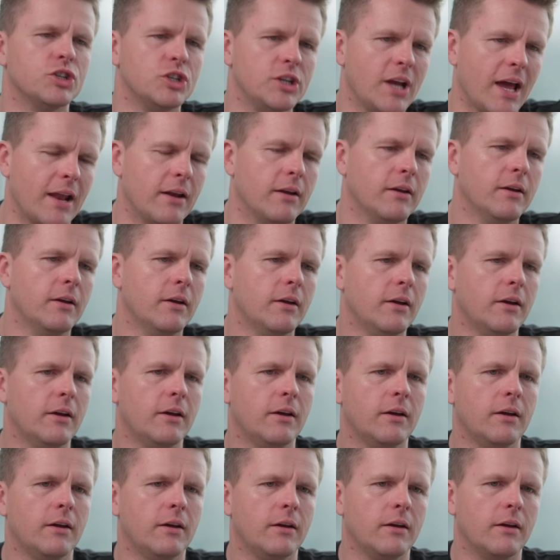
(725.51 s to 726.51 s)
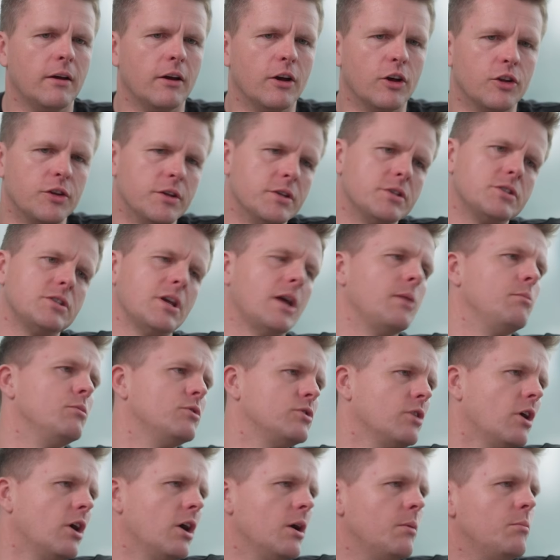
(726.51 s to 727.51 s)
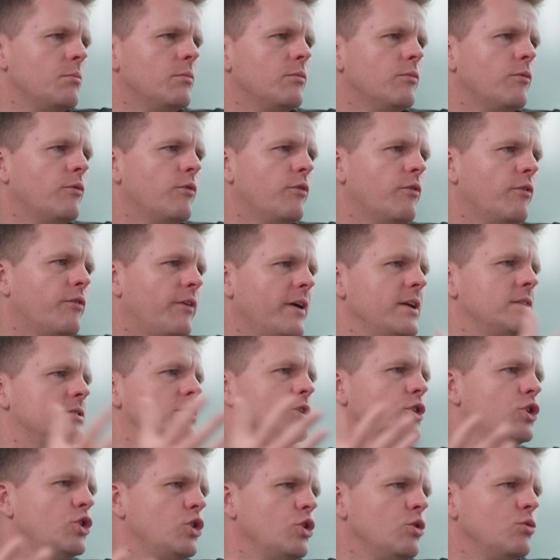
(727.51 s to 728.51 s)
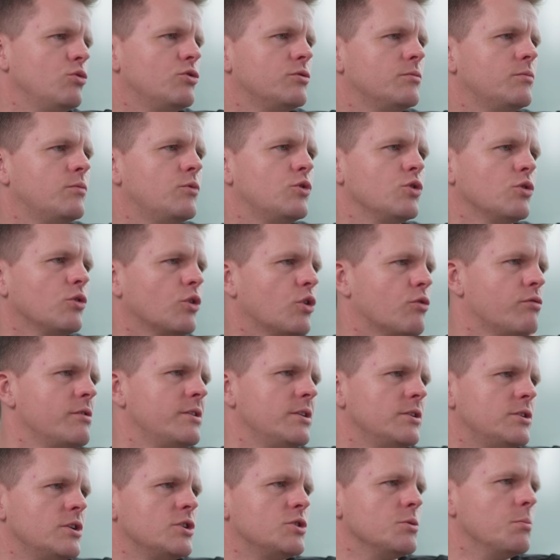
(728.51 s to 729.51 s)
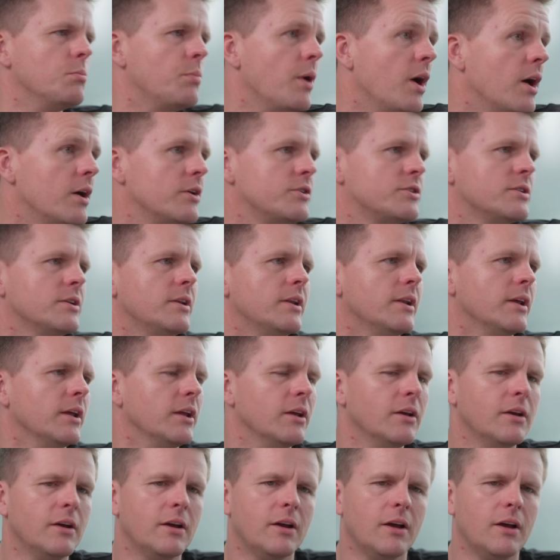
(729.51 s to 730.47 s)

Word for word: Yet, at the same time, facing huge sort of criticism personally.